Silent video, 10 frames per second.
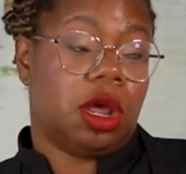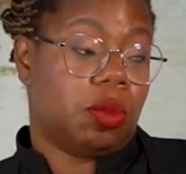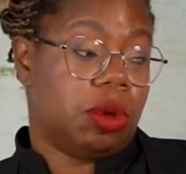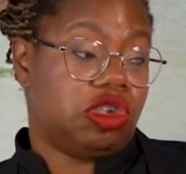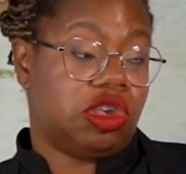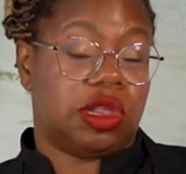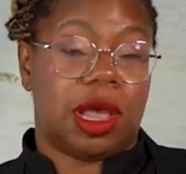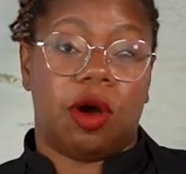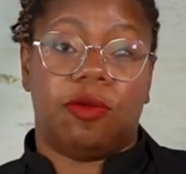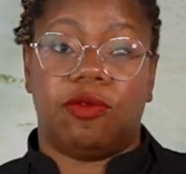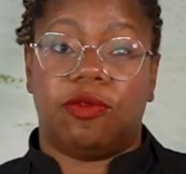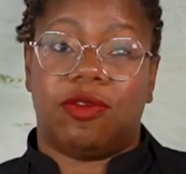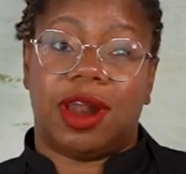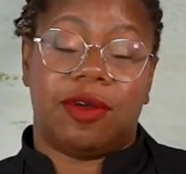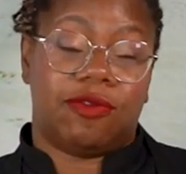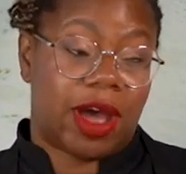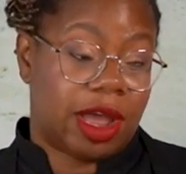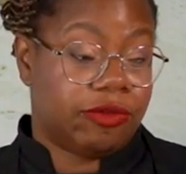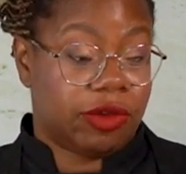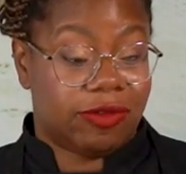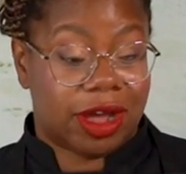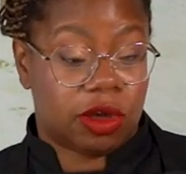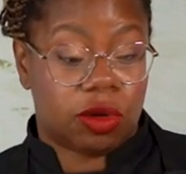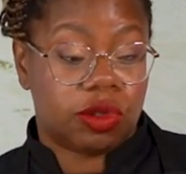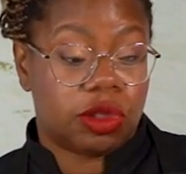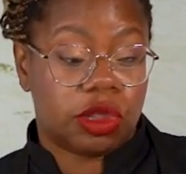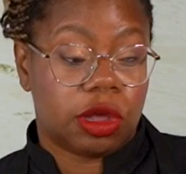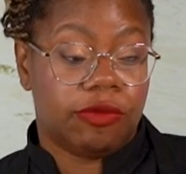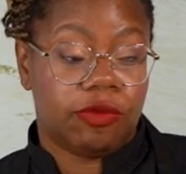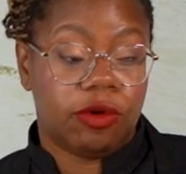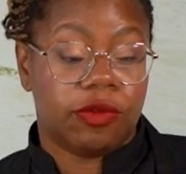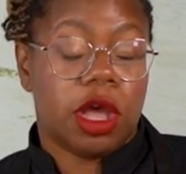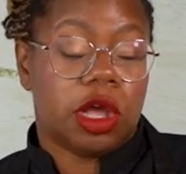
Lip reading: which is helpful for like fighting free radicals and so forth.